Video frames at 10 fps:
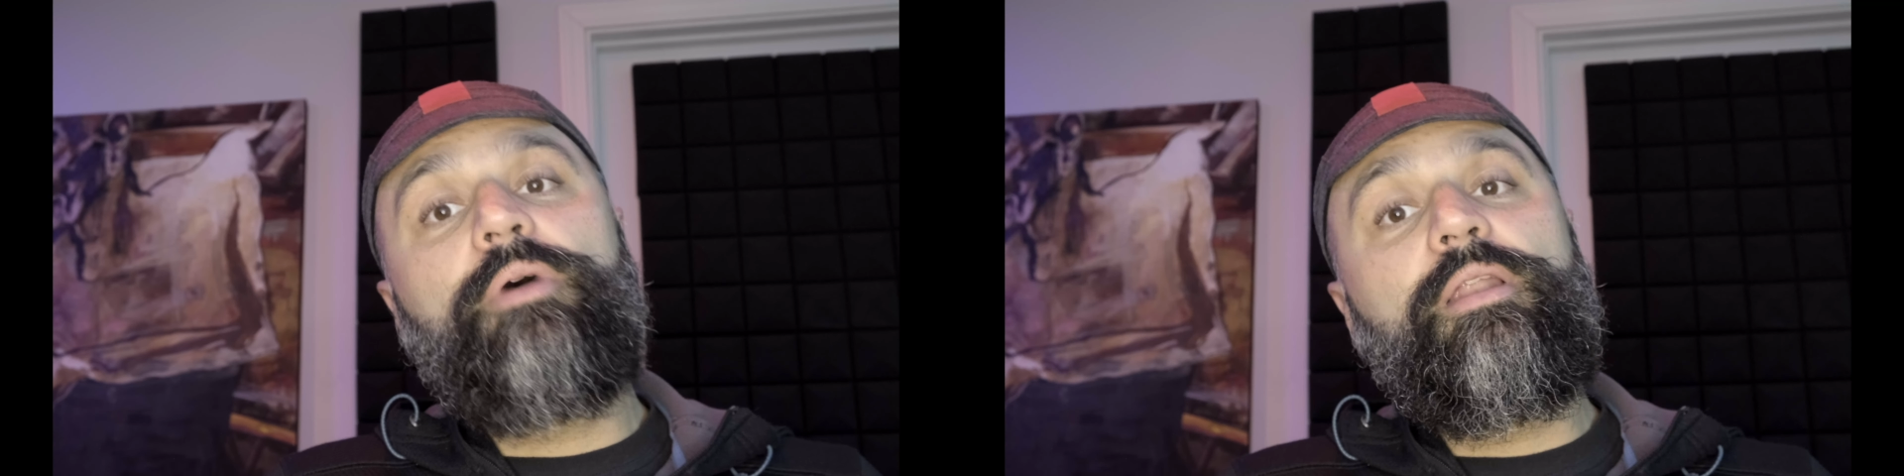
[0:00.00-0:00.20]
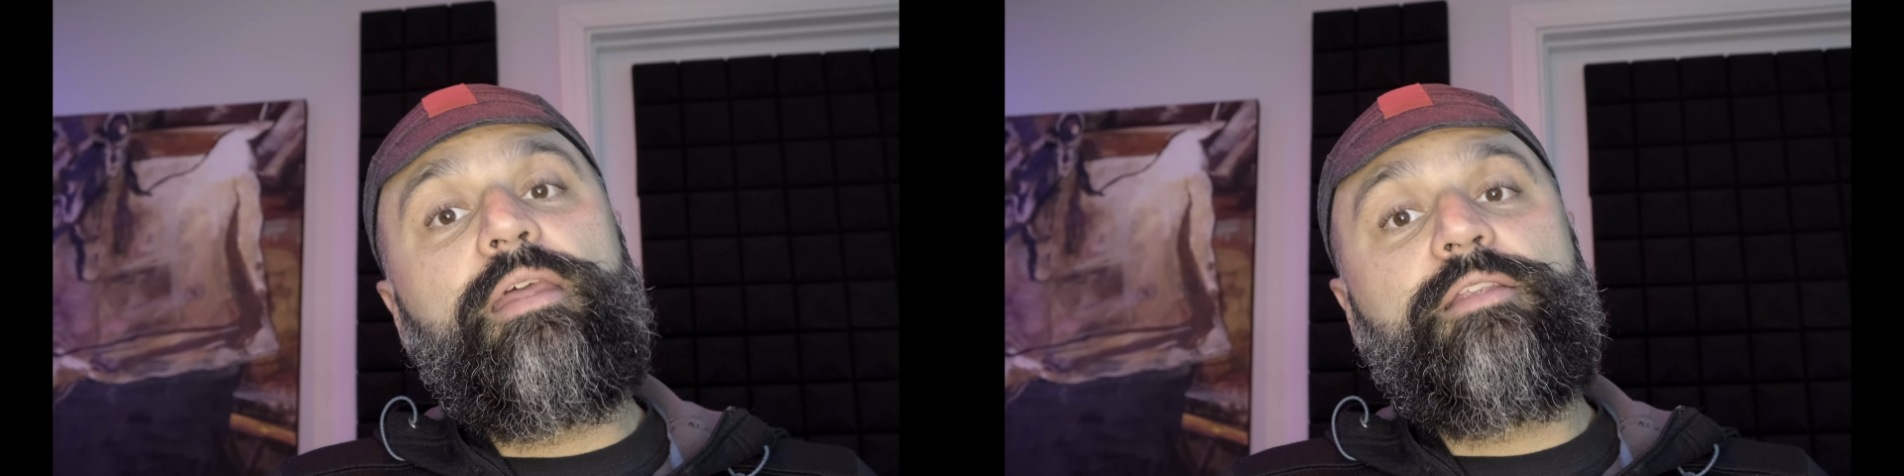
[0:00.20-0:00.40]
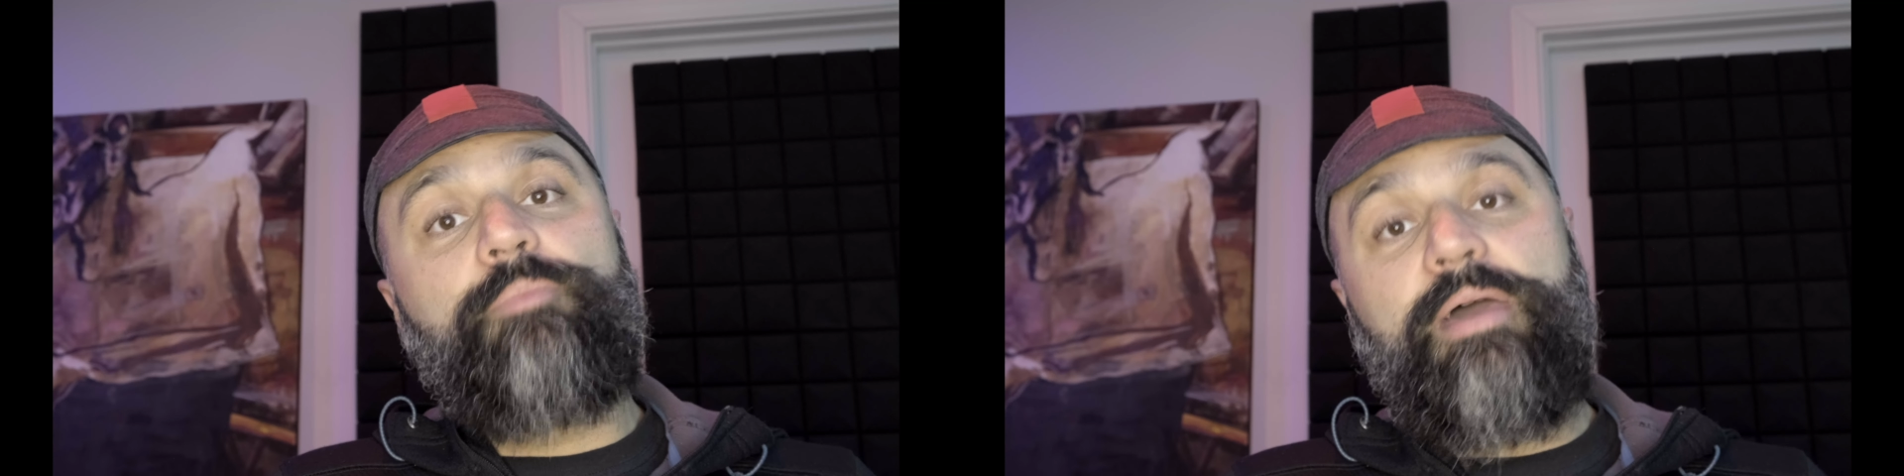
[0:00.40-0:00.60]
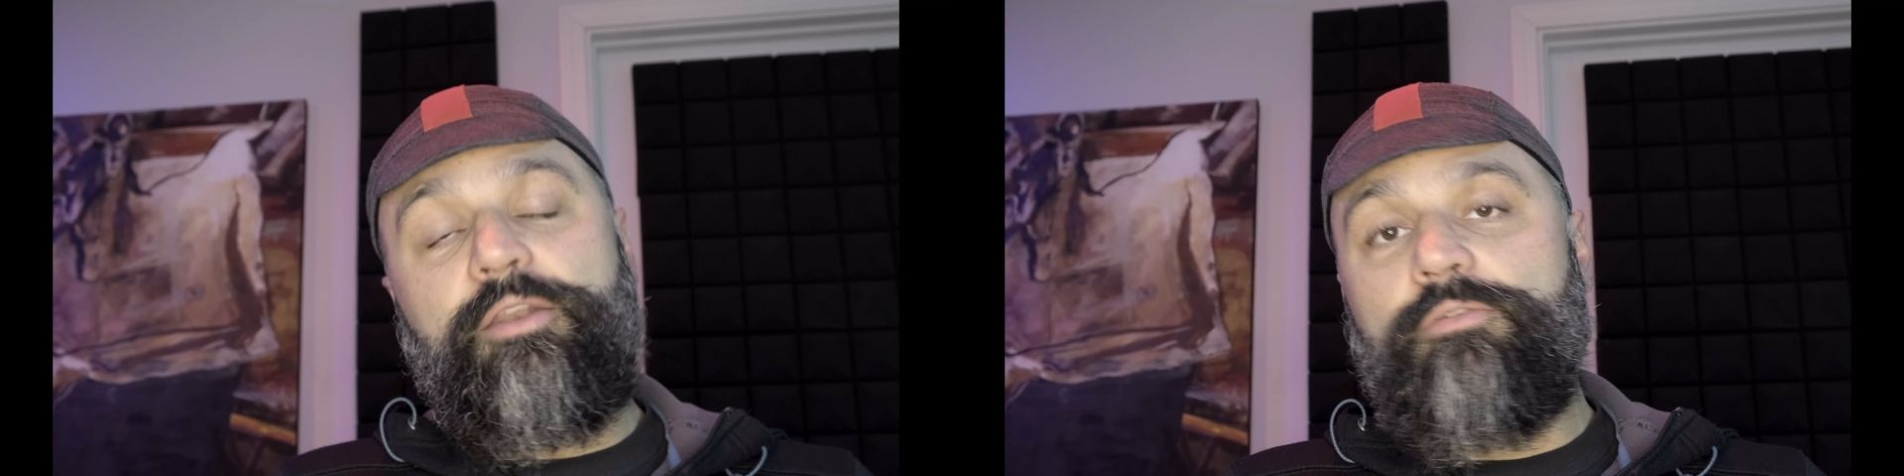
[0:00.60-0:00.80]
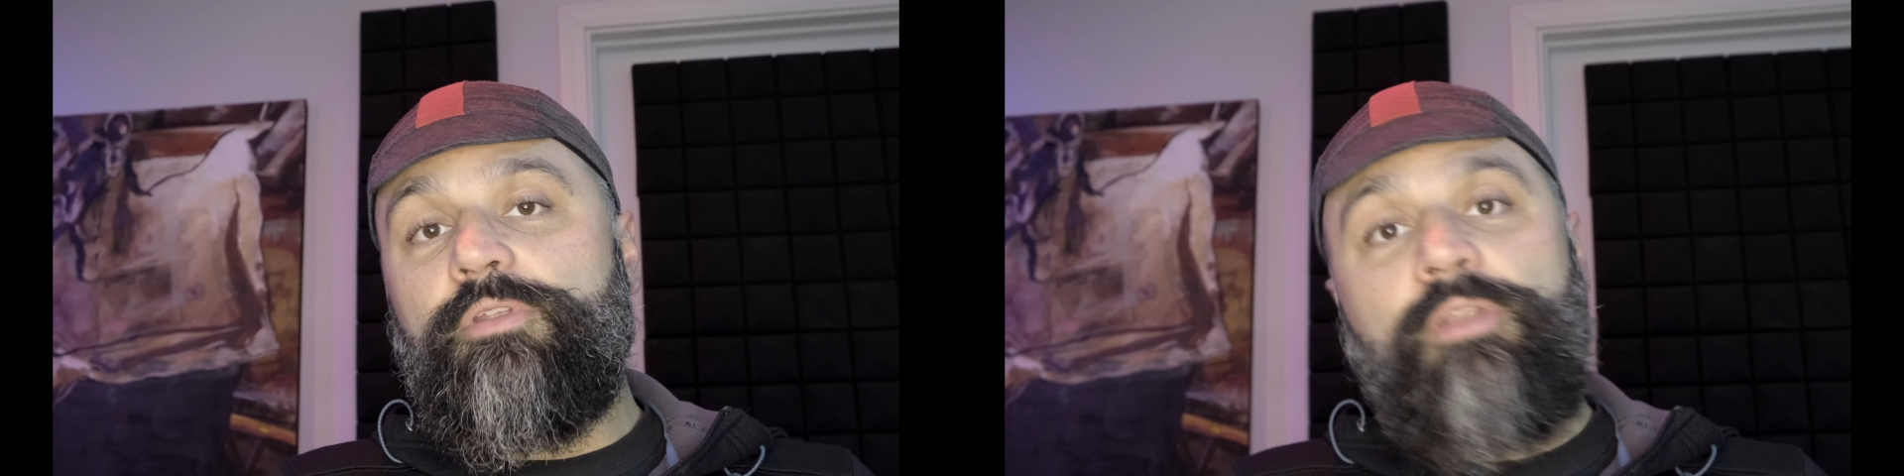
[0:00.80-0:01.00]
but it's
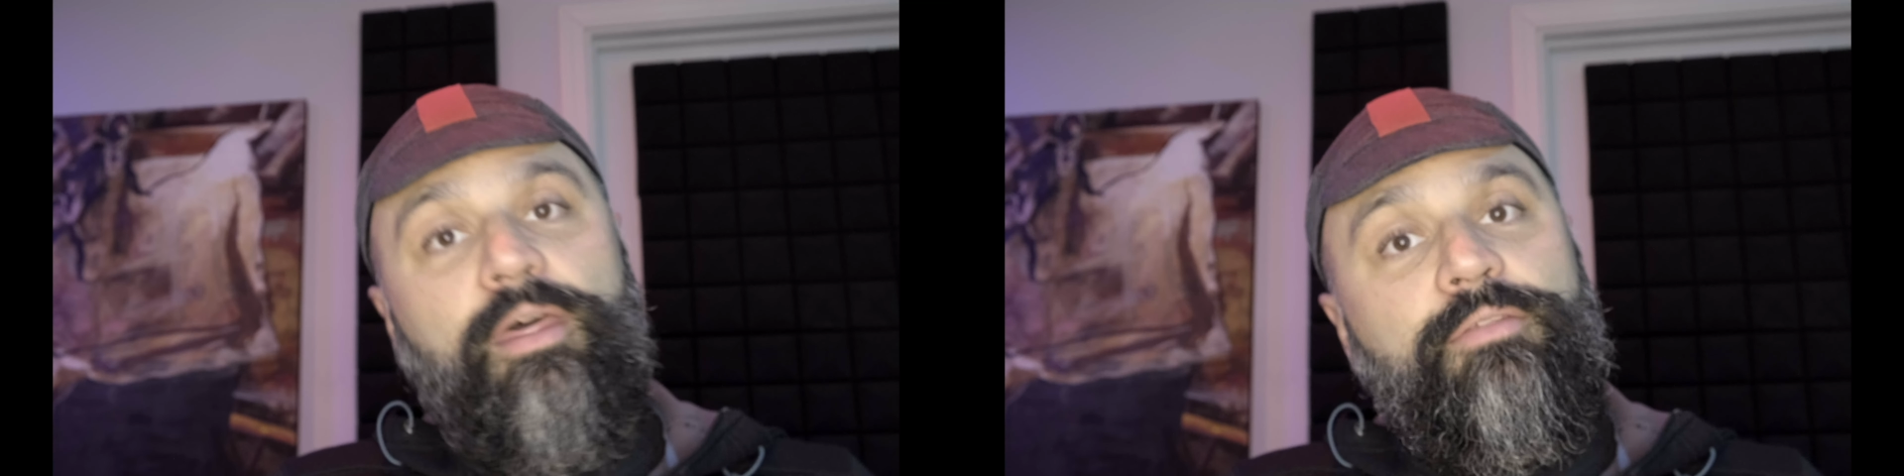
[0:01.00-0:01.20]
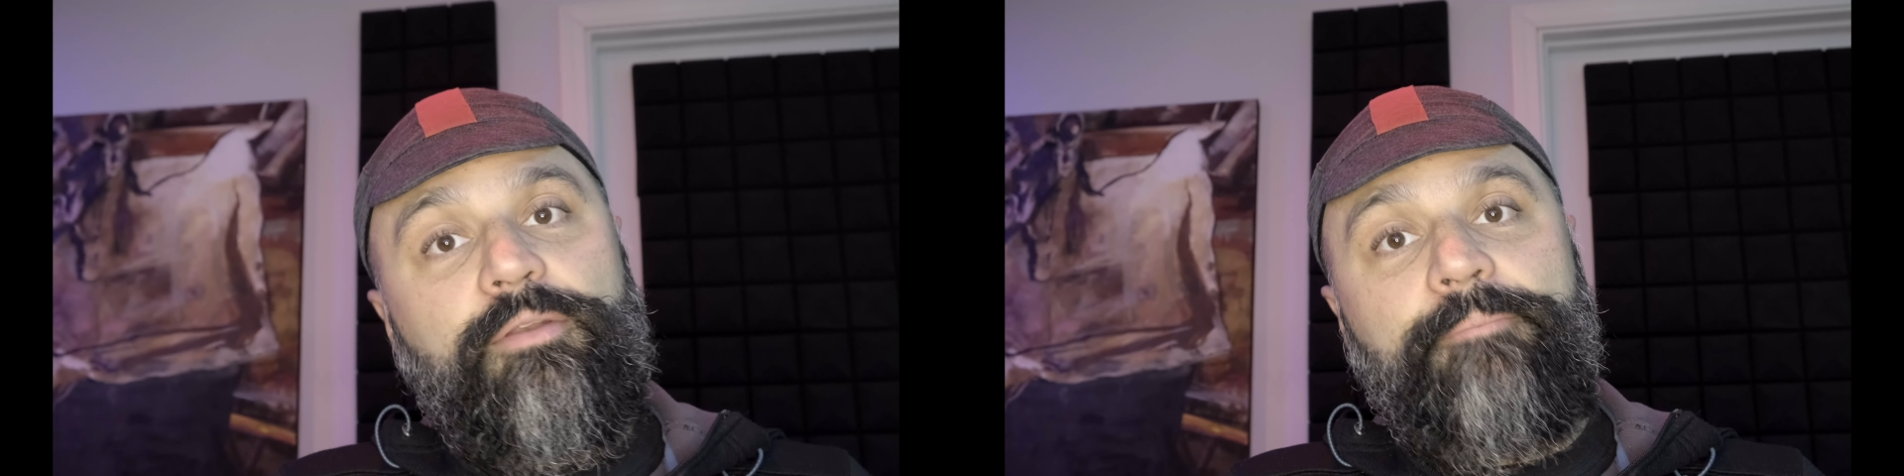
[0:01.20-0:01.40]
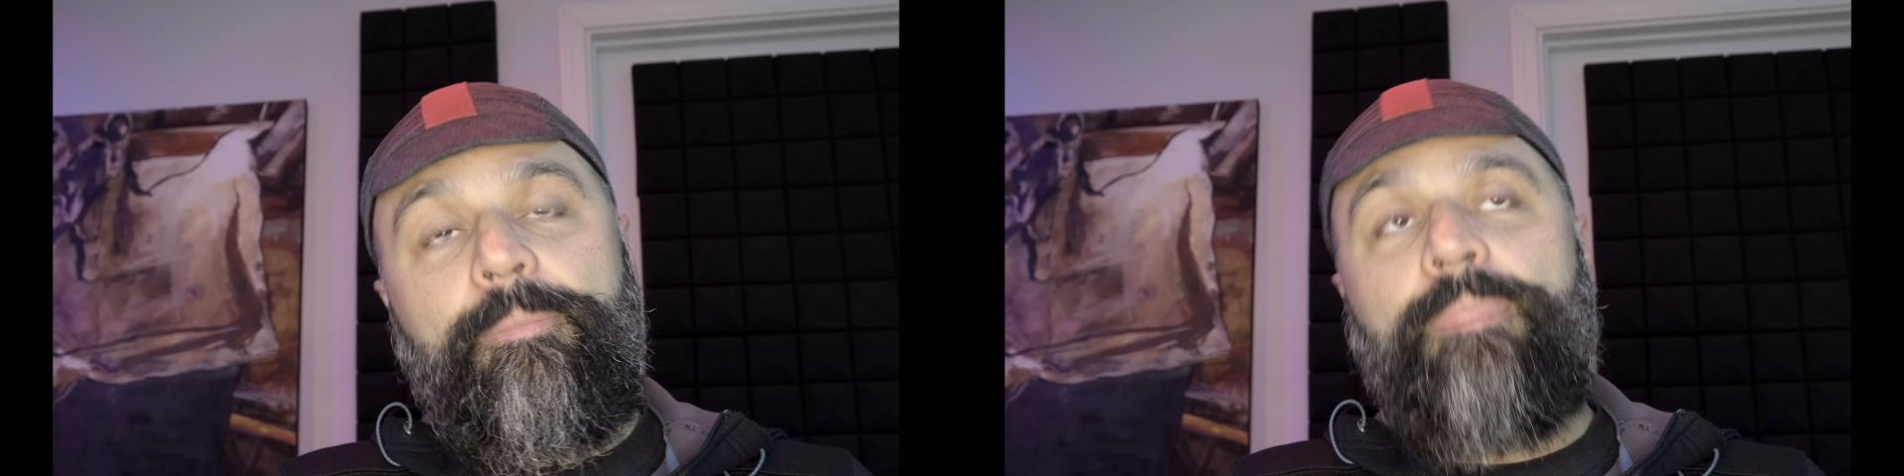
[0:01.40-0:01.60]
better than nothing.